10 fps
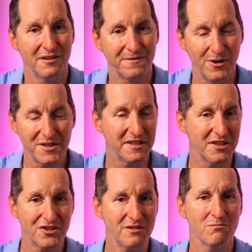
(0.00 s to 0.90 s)
The first
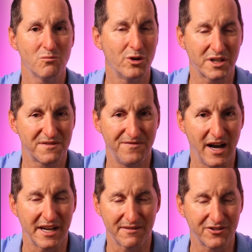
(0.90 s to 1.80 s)
edition works
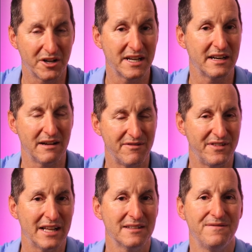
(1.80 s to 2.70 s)
fine. I've gone and I've
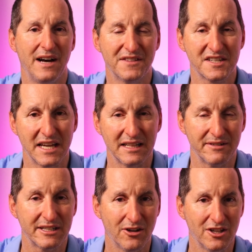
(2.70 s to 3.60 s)
nullified the
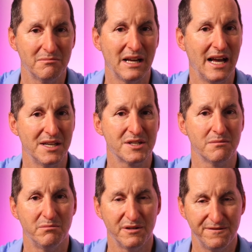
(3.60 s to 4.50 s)
salary column as
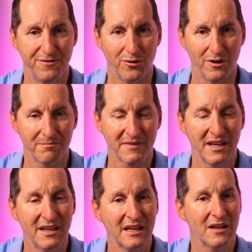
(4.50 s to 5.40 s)
before.
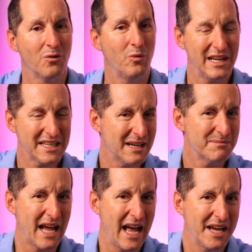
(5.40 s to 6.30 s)
When I
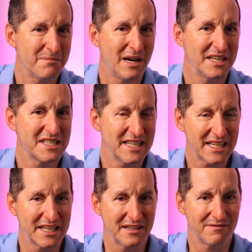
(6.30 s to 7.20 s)
come to add my
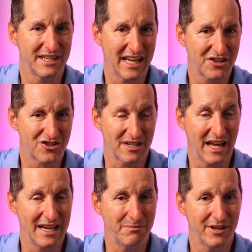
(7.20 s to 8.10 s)
second
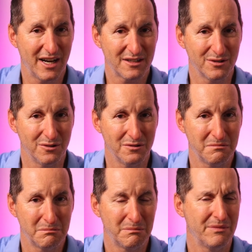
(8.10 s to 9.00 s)
redaction API
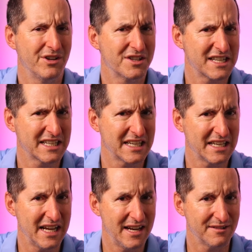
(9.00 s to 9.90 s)
call, notice I get
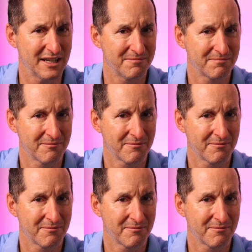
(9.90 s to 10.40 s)
an error.